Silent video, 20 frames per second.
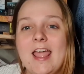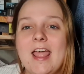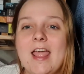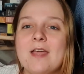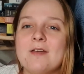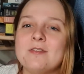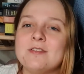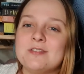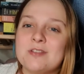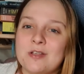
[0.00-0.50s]

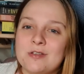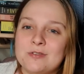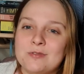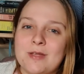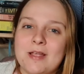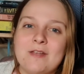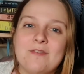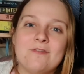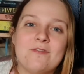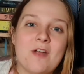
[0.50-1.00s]
It was so
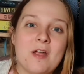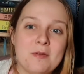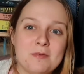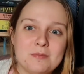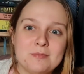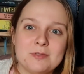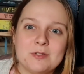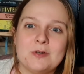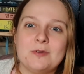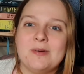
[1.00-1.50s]
sweet, very
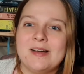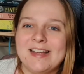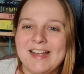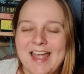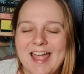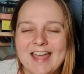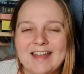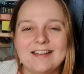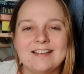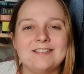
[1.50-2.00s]
whimsical.
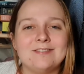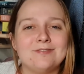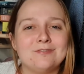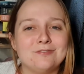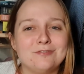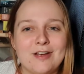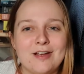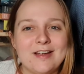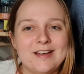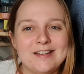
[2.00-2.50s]
Again,
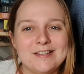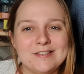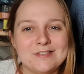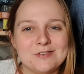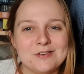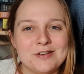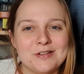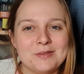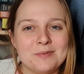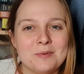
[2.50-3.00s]
very
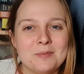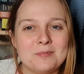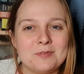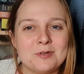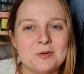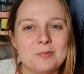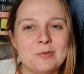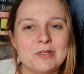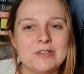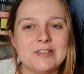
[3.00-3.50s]
enjoying the
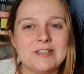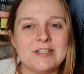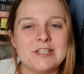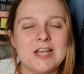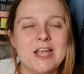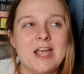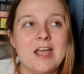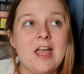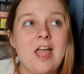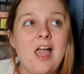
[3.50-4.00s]
whimsical books this
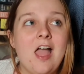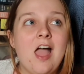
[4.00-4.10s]
year.